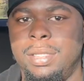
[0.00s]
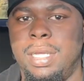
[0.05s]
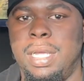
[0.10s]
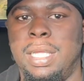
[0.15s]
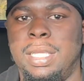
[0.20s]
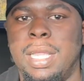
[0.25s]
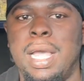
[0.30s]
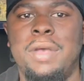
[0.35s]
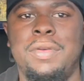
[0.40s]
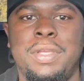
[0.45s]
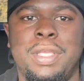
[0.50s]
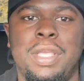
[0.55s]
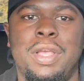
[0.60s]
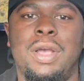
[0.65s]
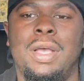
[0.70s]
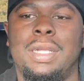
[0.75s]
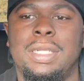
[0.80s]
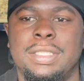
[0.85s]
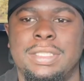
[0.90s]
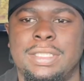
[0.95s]
allowing
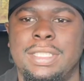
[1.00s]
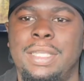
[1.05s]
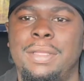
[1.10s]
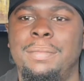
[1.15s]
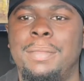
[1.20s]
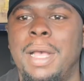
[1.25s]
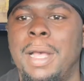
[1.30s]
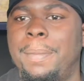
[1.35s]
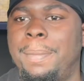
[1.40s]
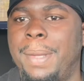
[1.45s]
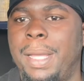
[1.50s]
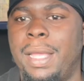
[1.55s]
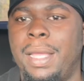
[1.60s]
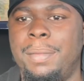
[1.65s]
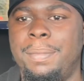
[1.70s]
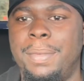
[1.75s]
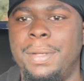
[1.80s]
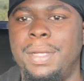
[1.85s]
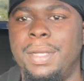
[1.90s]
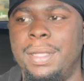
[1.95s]
y'all to see my pay.
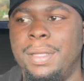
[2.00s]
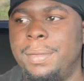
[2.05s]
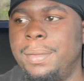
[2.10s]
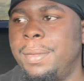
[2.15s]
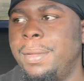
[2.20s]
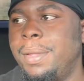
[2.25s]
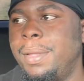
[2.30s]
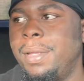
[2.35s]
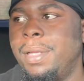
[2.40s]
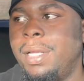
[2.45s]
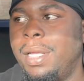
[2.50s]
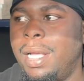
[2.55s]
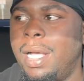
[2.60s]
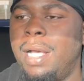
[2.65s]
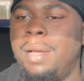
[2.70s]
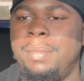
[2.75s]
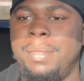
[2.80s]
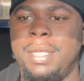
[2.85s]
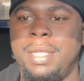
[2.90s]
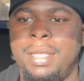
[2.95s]
But,
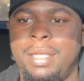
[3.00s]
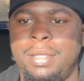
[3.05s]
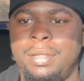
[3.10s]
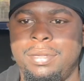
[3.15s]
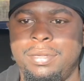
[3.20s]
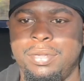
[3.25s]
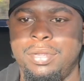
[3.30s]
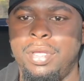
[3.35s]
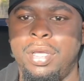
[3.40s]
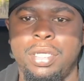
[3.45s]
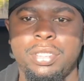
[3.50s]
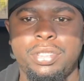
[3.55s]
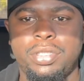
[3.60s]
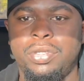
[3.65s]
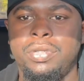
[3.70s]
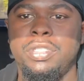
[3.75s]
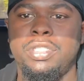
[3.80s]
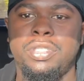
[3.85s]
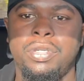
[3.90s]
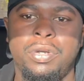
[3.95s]
I mean, long
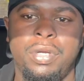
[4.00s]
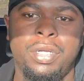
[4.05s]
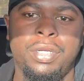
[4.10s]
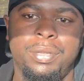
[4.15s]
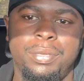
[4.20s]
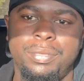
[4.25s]
story short,